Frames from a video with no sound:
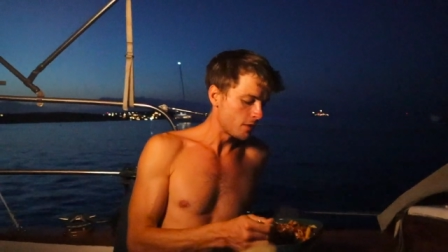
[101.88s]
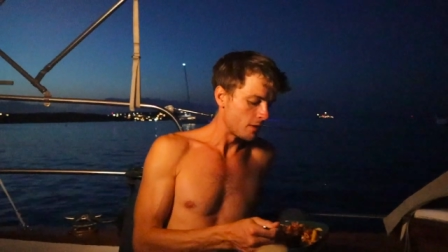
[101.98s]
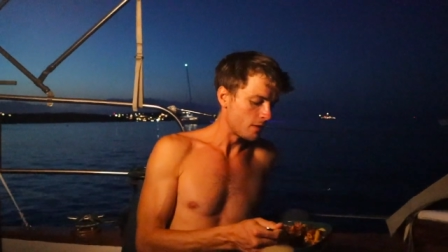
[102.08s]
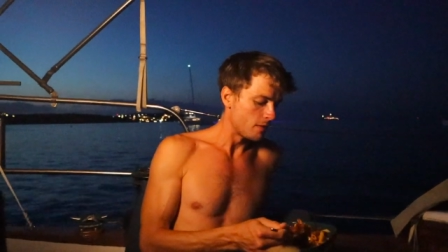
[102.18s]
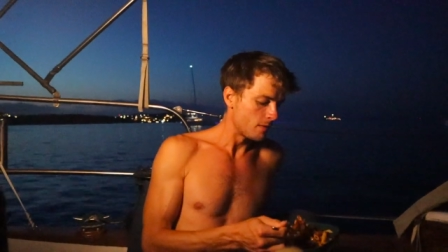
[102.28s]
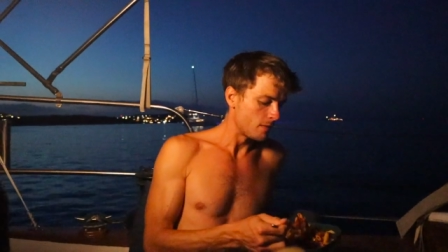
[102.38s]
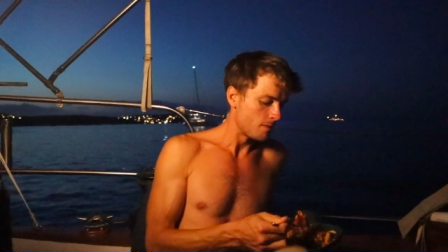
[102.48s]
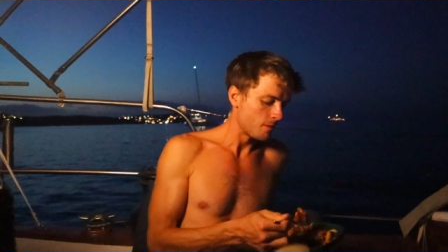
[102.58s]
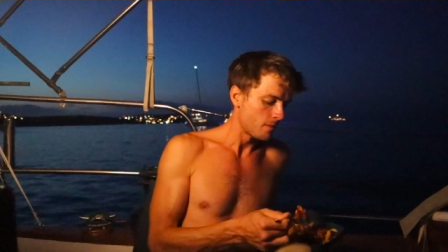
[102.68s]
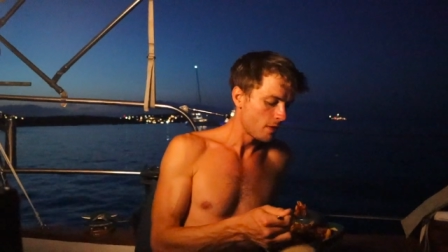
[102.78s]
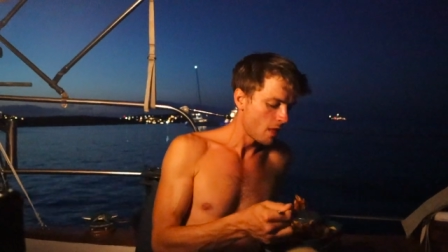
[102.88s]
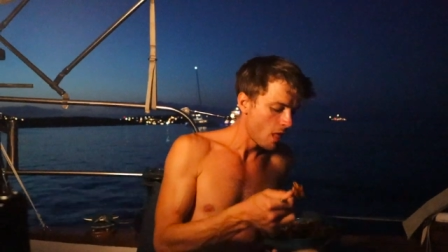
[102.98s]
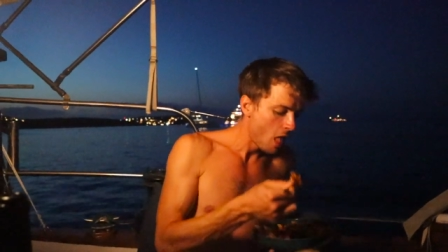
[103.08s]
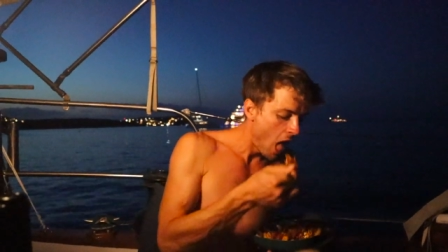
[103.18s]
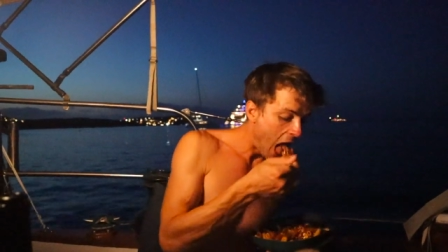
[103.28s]
And crew members,
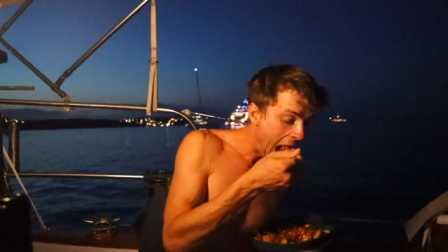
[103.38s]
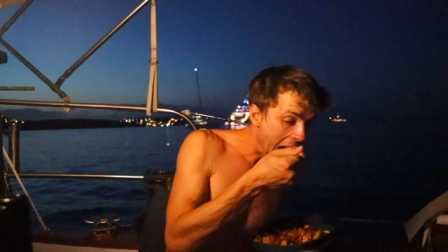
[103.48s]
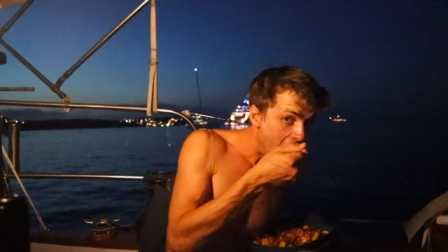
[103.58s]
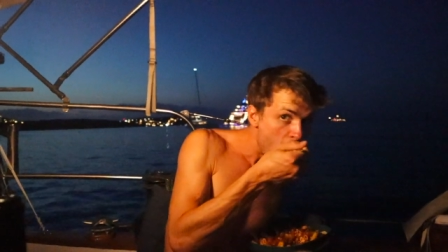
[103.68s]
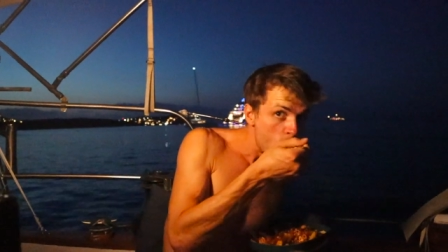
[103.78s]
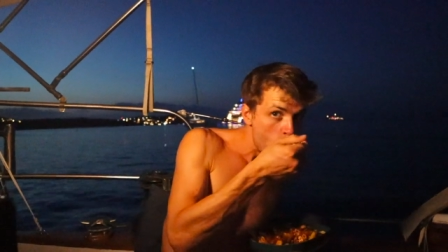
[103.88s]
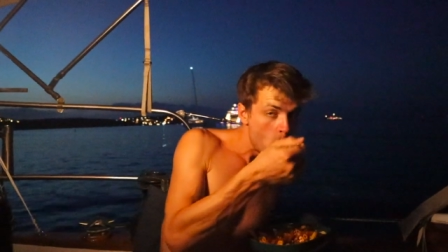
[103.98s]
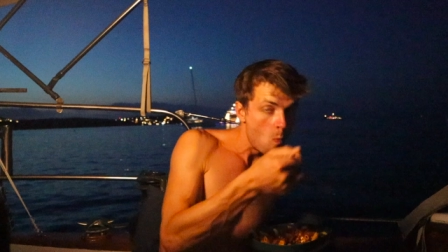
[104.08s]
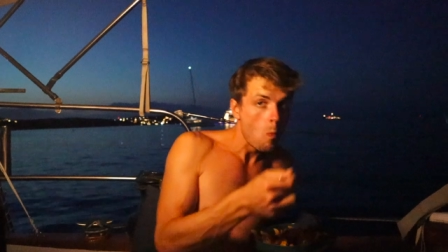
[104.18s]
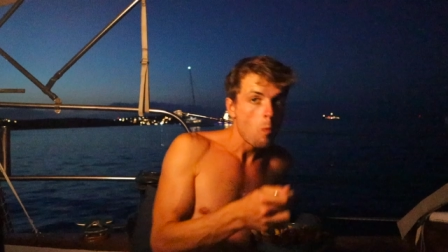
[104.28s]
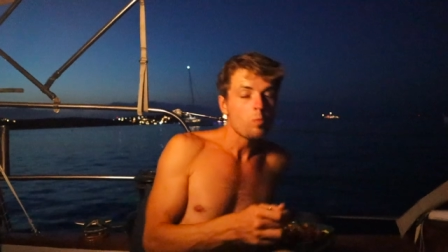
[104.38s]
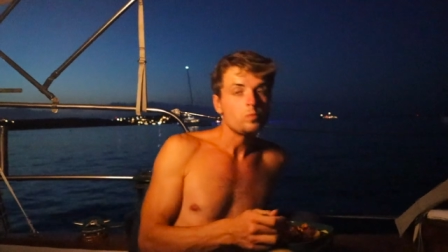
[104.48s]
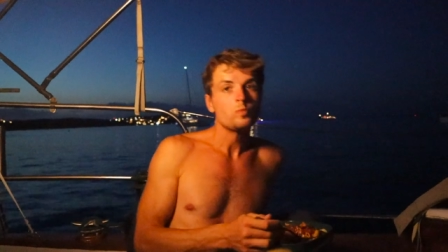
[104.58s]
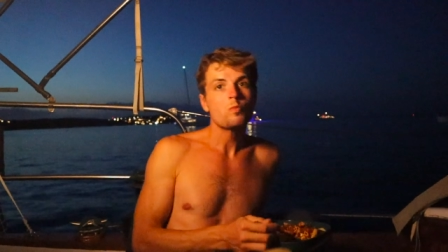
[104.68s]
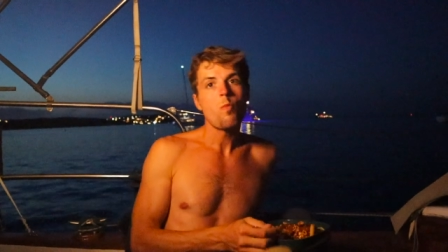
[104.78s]
and
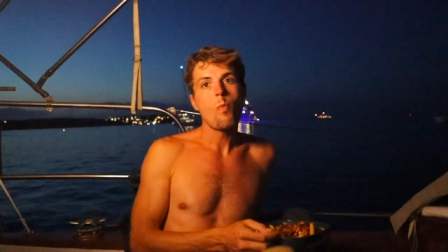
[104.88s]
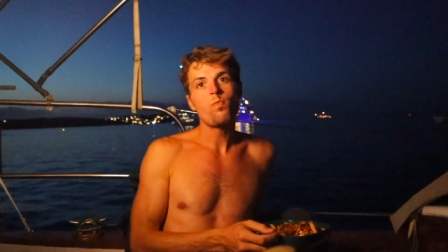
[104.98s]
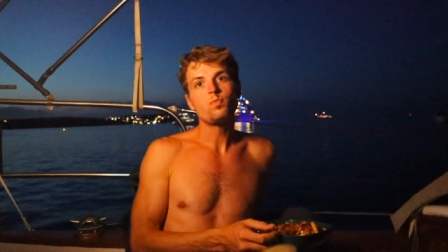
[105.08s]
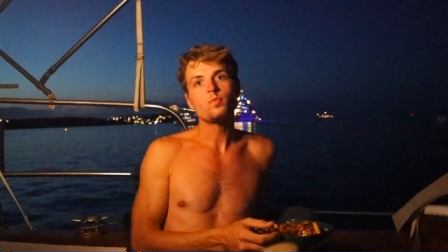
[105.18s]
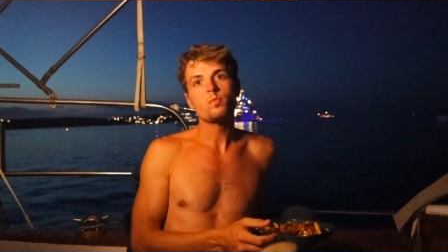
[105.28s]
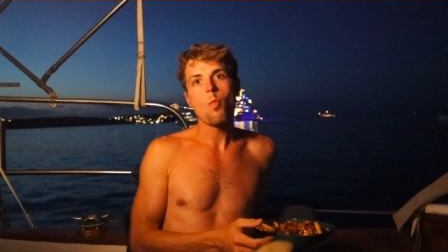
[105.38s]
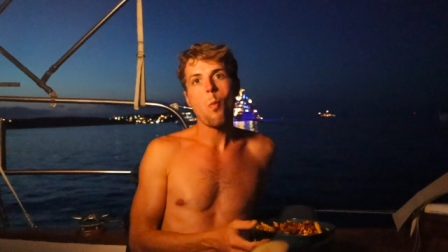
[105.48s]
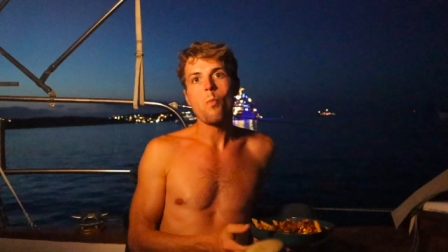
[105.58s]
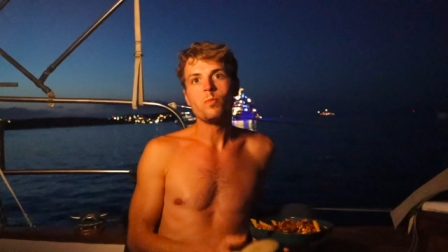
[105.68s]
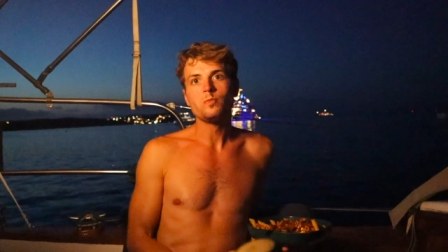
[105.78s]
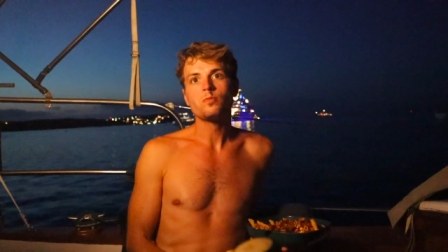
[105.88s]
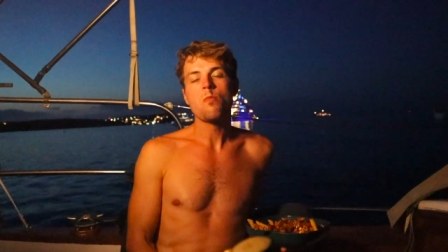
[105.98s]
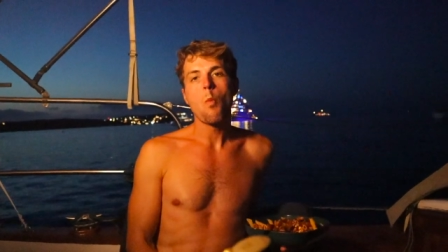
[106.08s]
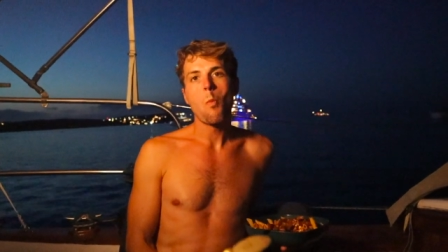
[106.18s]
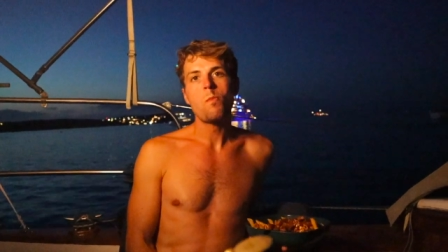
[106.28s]
forty, can take up to forty
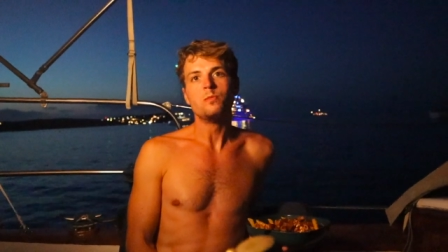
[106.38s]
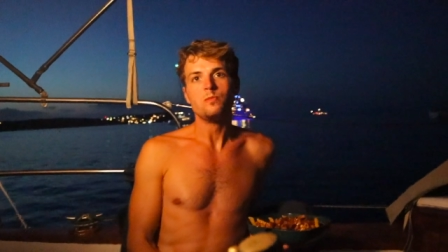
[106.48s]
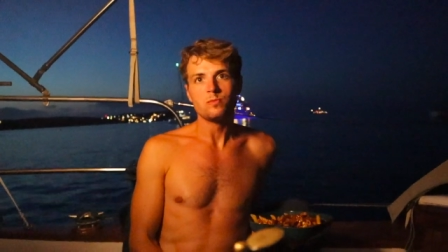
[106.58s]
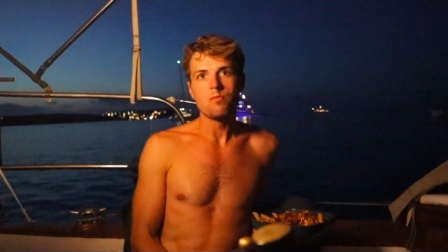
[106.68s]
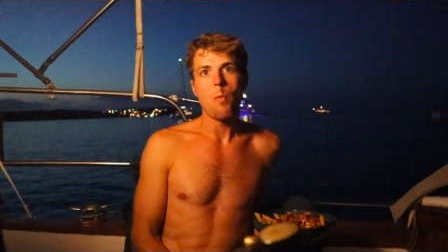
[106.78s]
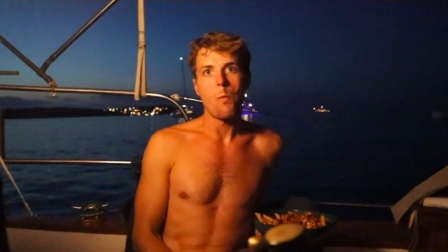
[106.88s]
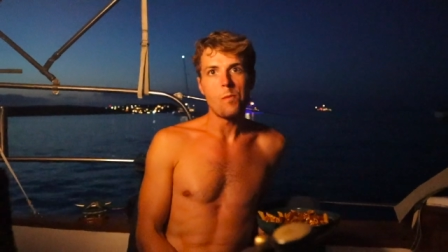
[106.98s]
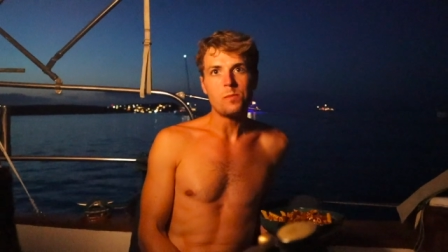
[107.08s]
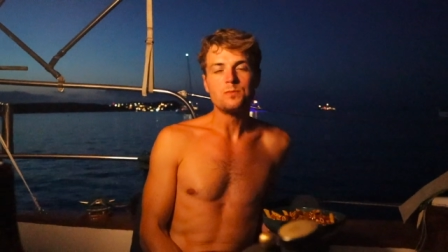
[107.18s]
passengers, right? Mm.